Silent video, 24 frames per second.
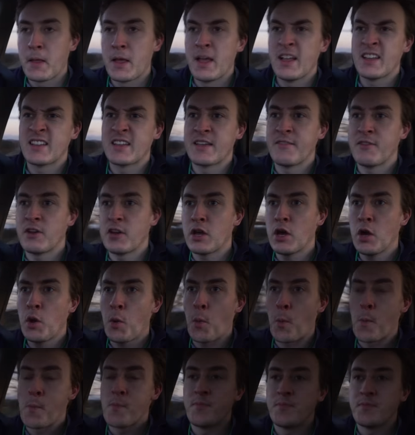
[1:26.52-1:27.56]
let's give it a go
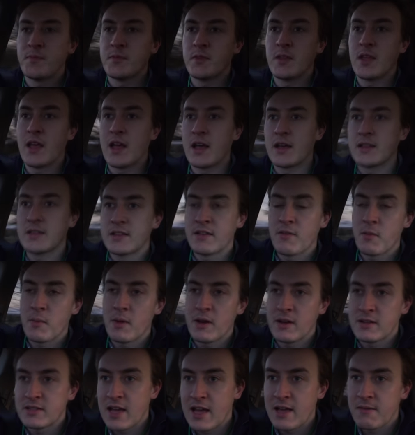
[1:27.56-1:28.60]
let's have a bit
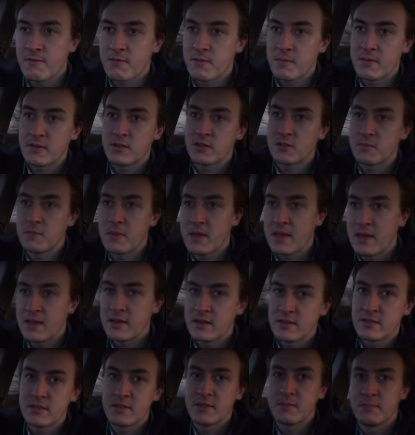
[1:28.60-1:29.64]
of time for just me
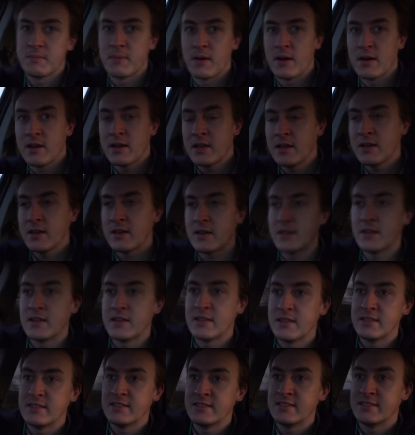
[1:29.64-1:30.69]
and Barney
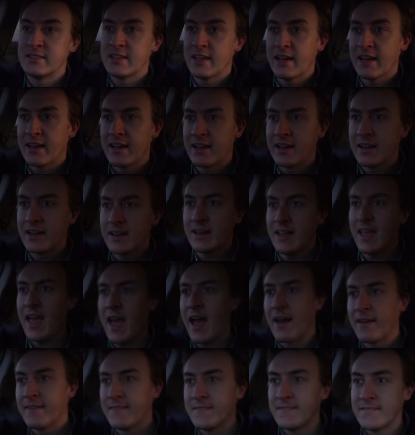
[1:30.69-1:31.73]
and uh, yeah
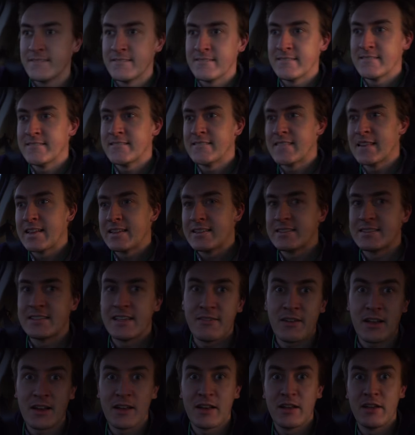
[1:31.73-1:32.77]
see if
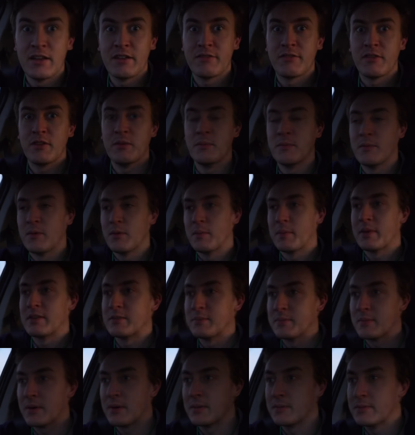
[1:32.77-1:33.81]
I can learn a few more bits
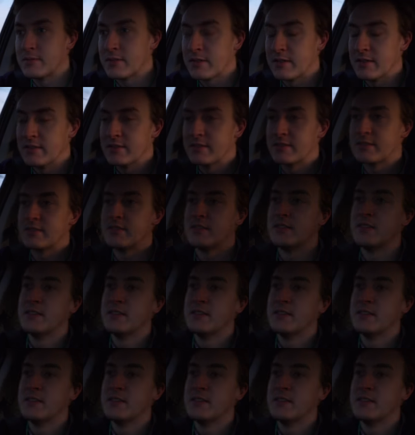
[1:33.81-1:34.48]
and bobs because